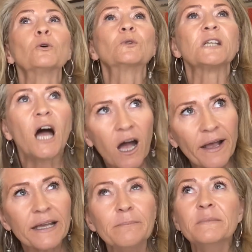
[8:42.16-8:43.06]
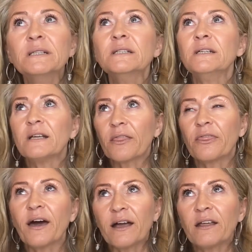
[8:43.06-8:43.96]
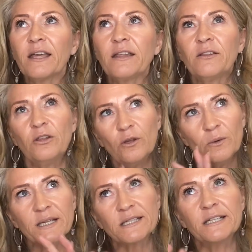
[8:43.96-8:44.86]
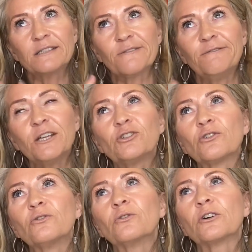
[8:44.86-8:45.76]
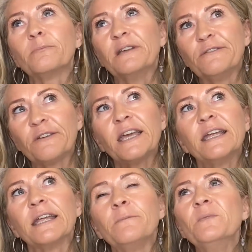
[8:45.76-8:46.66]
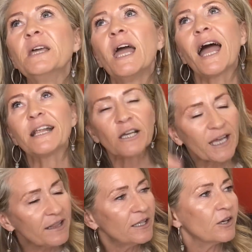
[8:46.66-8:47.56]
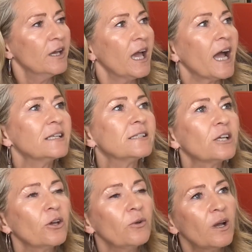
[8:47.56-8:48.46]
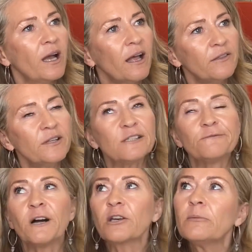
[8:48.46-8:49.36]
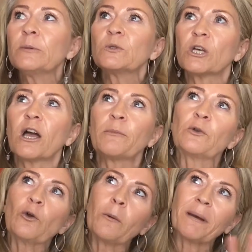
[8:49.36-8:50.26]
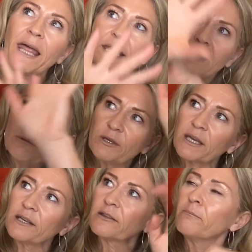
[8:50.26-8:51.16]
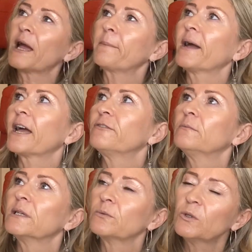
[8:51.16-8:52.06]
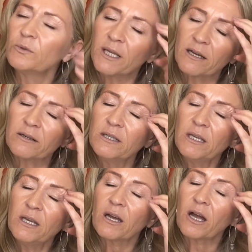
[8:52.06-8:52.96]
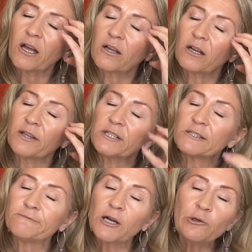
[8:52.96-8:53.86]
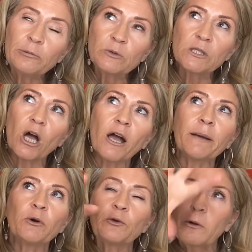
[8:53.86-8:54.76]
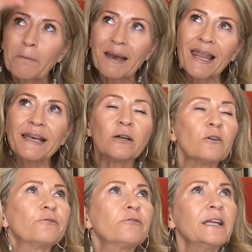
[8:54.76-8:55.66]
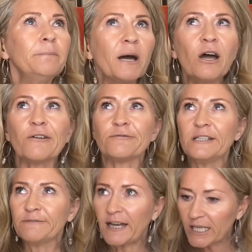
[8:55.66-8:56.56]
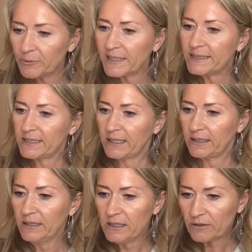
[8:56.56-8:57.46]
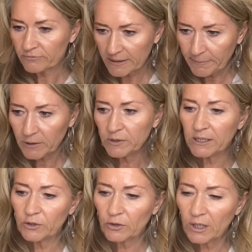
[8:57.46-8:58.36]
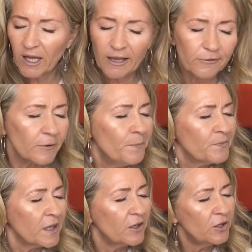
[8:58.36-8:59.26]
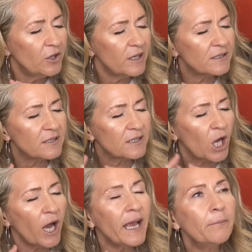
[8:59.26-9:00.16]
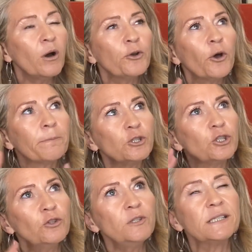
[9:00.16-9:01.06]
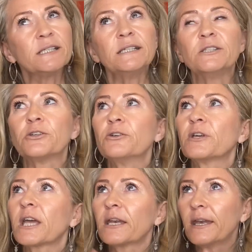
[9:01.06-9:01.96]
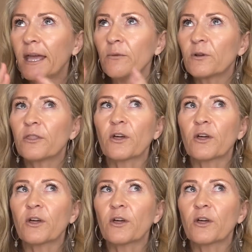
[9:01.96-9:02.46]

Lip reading: time that you as an individual could be feeling. Okay, thank you. And so at this vulnerable time on your planet, I'm looking at the map I have on my wall now, at this vulnerable time on your planet of rebirth, reevaluating, rebuilding your life, it's a time, an opportunity to connect with